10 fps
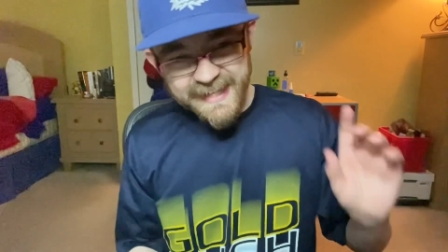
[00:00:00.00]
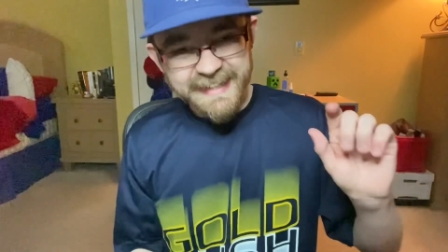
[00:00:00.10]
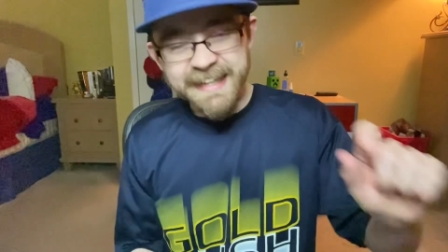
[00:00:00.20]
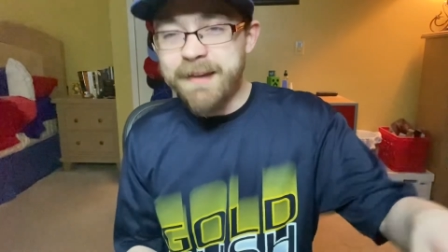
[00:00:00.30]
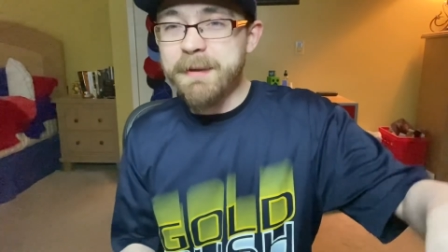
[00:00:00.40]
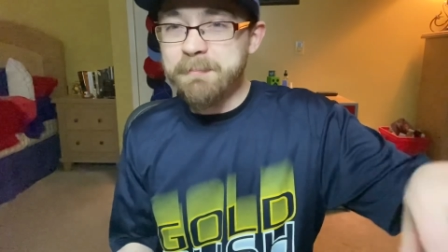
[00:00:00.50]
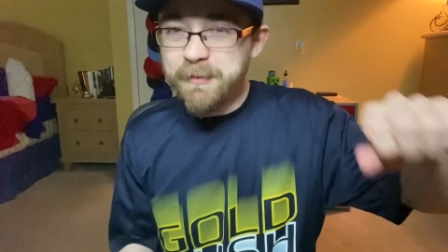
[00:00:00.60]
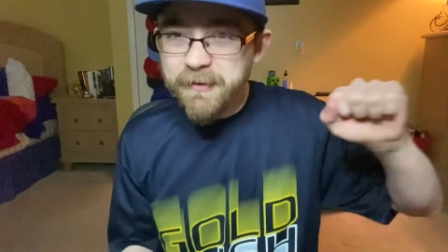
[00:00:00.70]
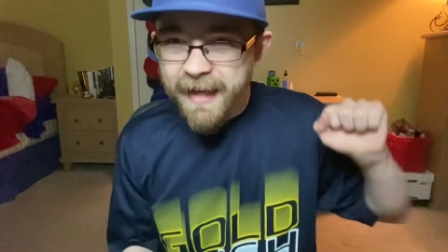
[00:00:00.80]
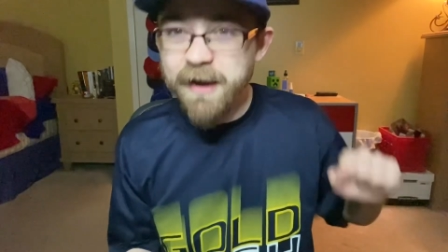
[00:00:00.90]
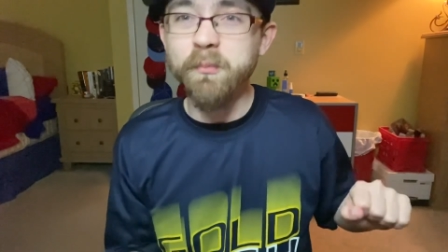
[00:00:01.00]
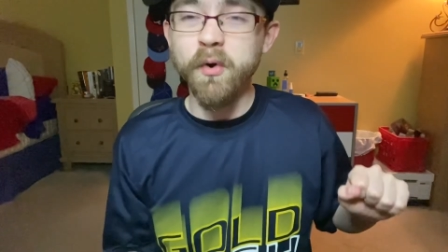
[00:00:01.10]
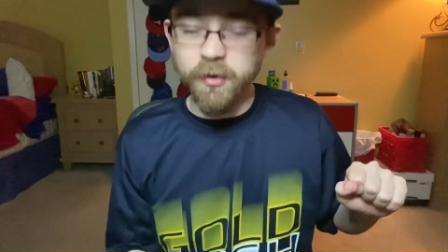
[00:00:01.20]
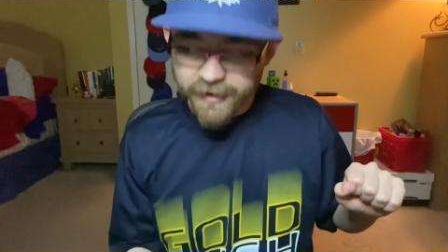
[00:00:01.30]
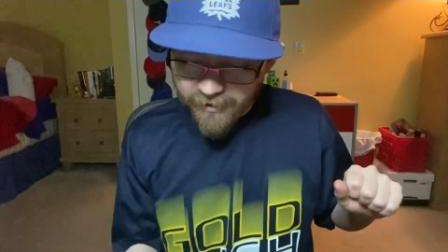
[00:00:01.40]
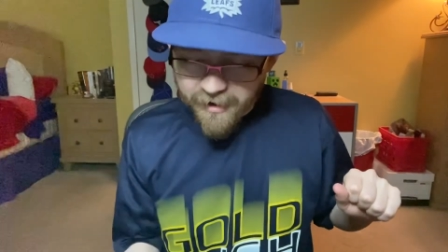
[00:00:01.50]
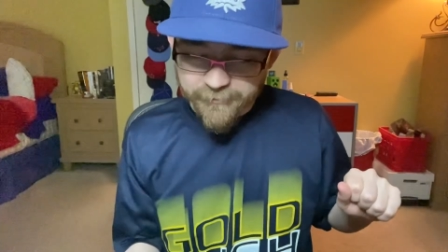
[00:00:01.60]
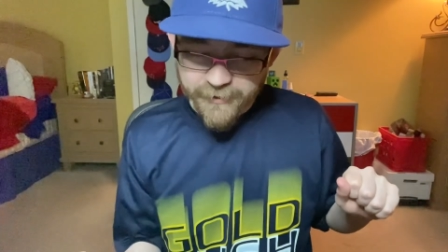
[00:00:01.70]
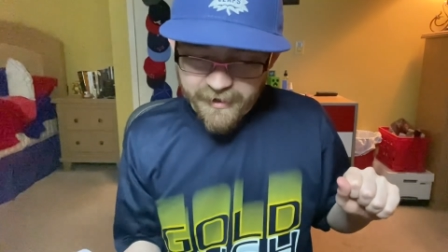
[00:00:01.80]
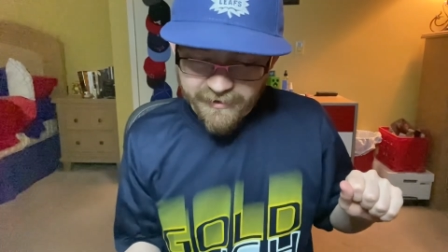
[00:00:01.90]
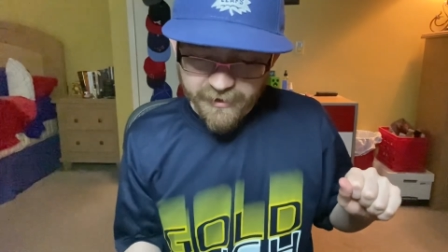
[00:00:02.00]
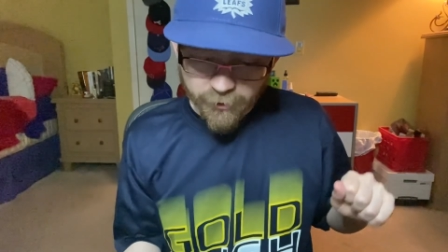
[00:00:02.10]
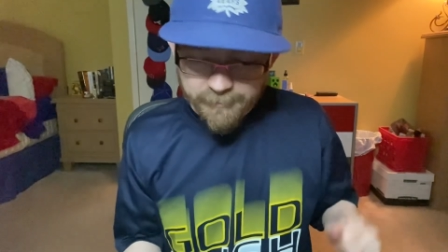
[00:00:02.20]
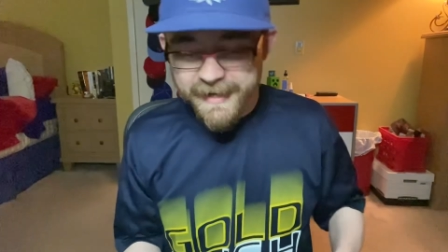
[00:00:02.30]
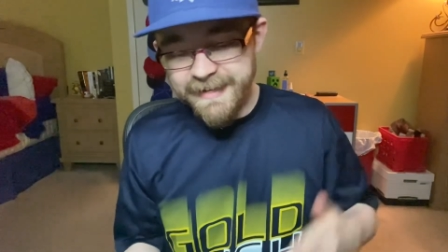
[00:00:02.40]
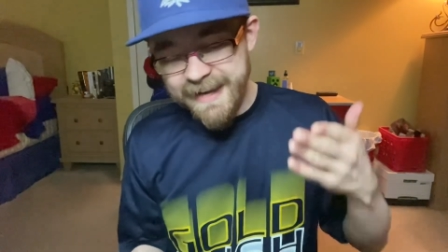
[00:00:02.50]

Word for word: let me pull that worry off you a little bit.